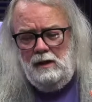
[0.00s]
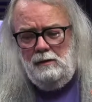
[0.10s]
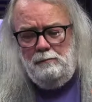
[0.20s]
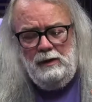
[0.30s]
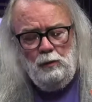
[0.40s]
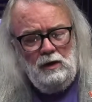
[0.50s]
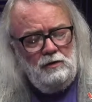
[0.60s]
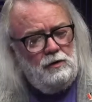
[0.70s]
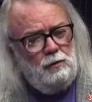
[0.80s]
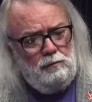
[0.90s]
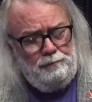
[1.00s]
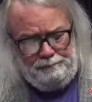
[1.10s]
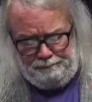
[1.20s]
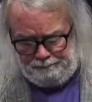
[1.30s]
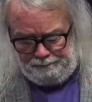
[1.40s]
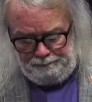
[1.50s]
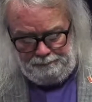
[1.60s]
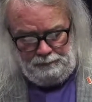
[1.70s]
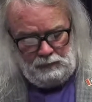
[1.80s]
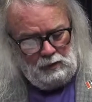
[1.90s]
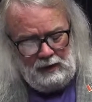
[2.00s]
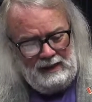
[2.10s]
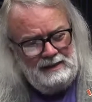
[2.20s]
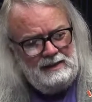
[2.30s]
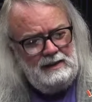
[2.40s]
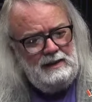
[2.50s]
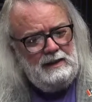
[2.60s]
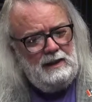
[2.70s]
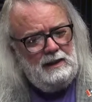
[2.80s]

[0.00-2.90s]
bewildered when I see